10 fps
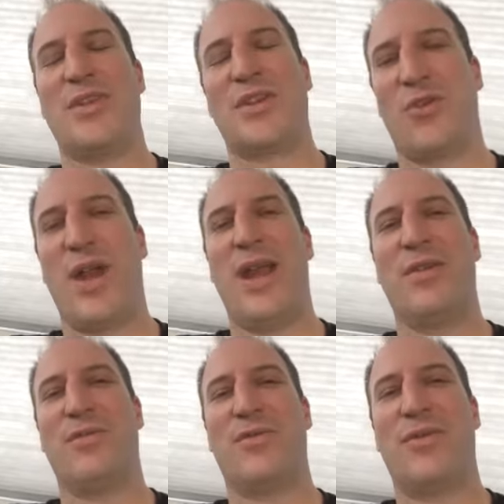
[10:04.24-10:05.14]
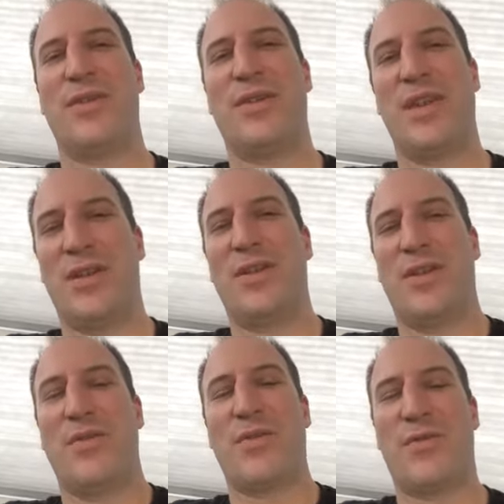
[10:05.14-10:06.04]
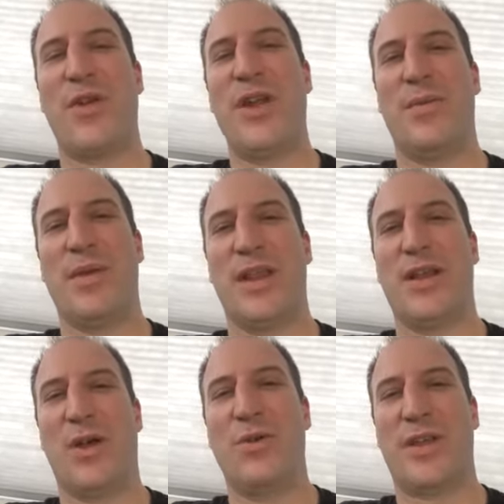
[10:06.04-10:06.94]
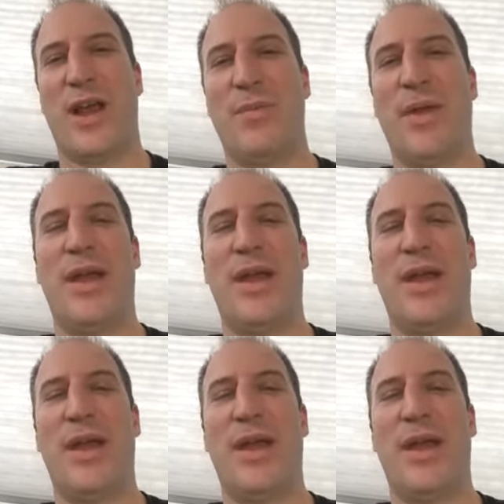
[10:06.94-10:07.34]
to crave the, the freedom and the alone time.